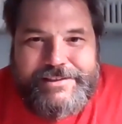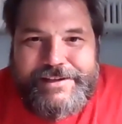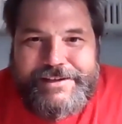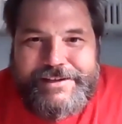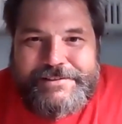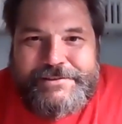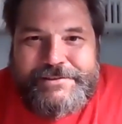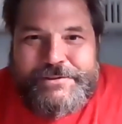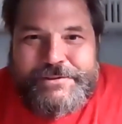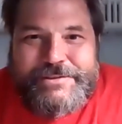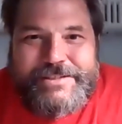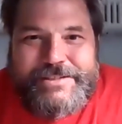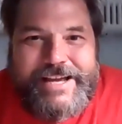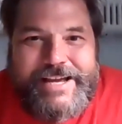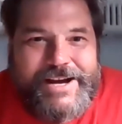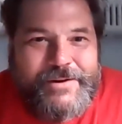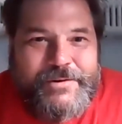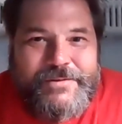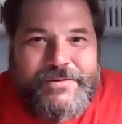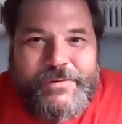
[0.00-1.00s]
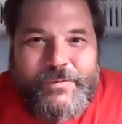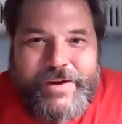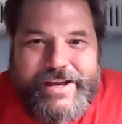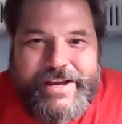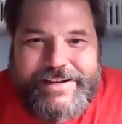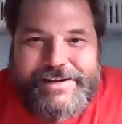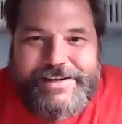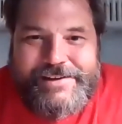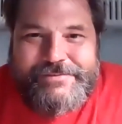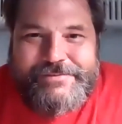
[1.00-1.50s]
to stay
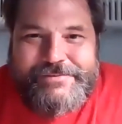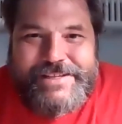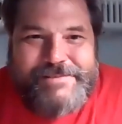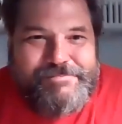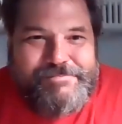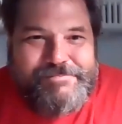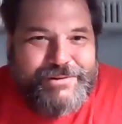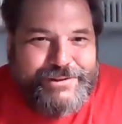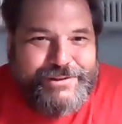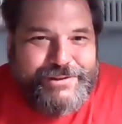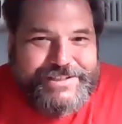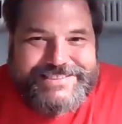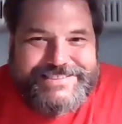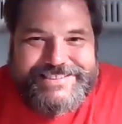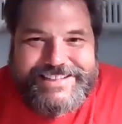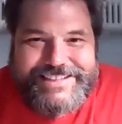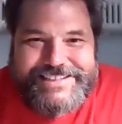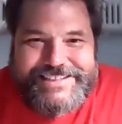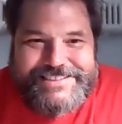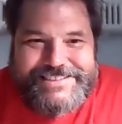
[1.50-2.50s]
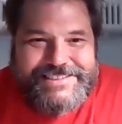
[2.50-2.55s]
out of the way of the